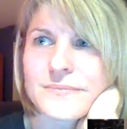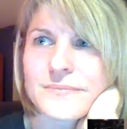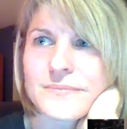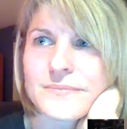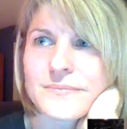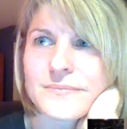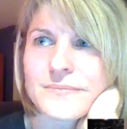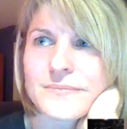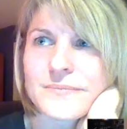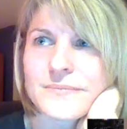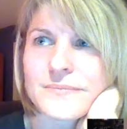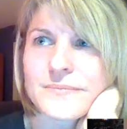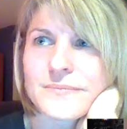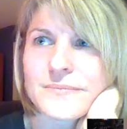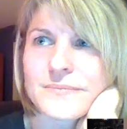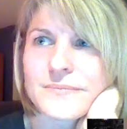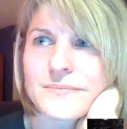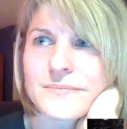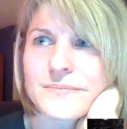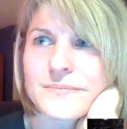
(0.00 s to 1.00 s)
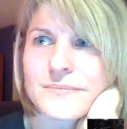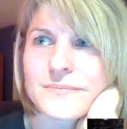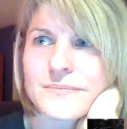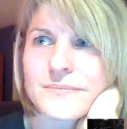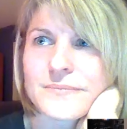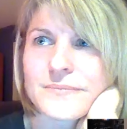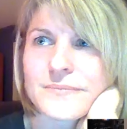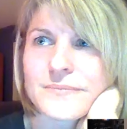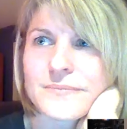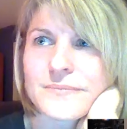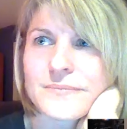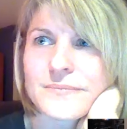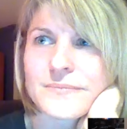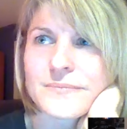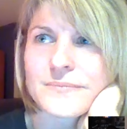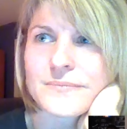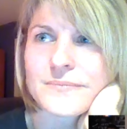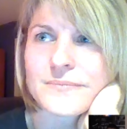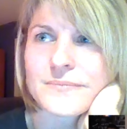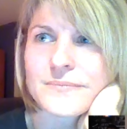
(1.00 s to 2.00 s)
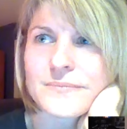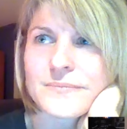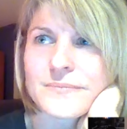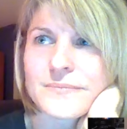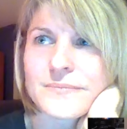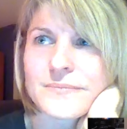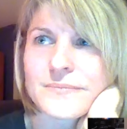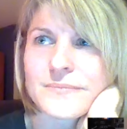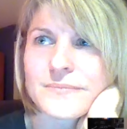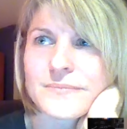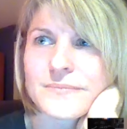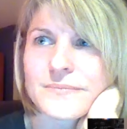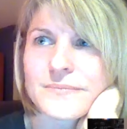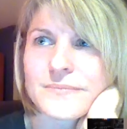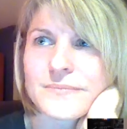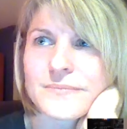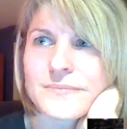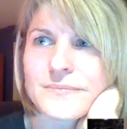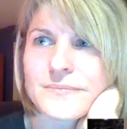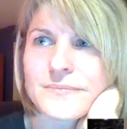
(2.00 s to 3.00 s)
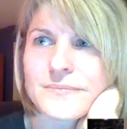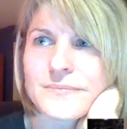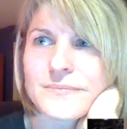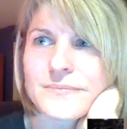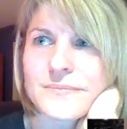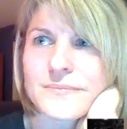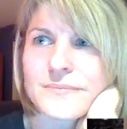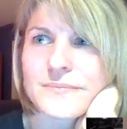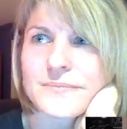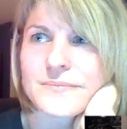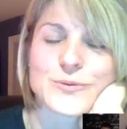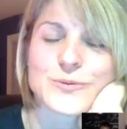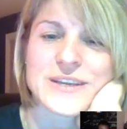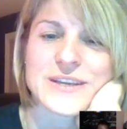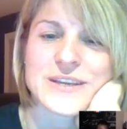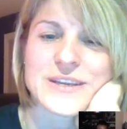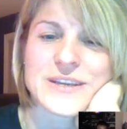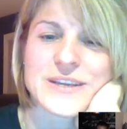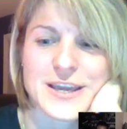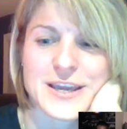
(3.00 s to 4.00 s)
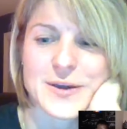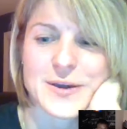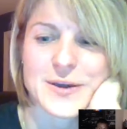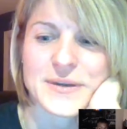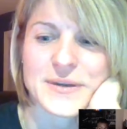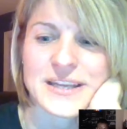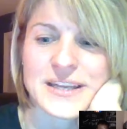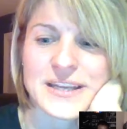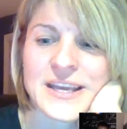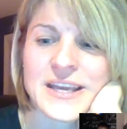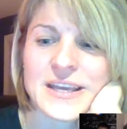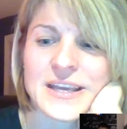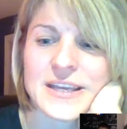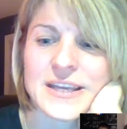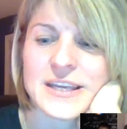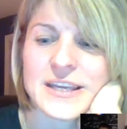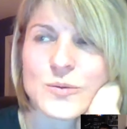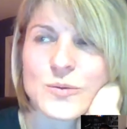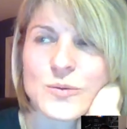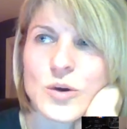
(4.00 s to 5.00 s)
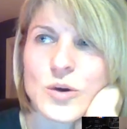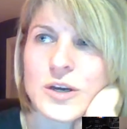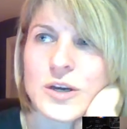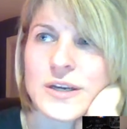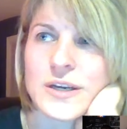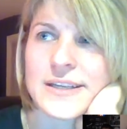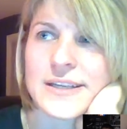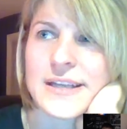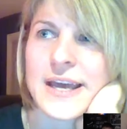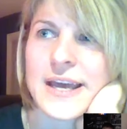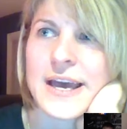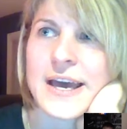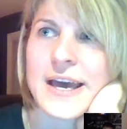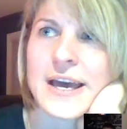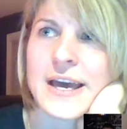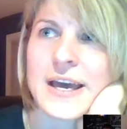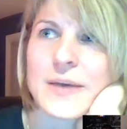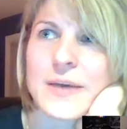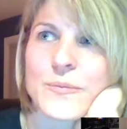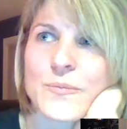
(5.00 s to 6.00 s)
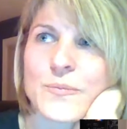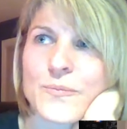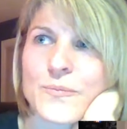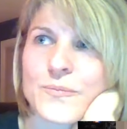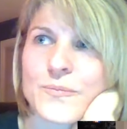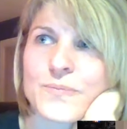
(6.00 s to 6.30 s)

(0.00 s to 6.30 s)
We were at Bench Nationals just in Colorado a few weeks ago, and he won.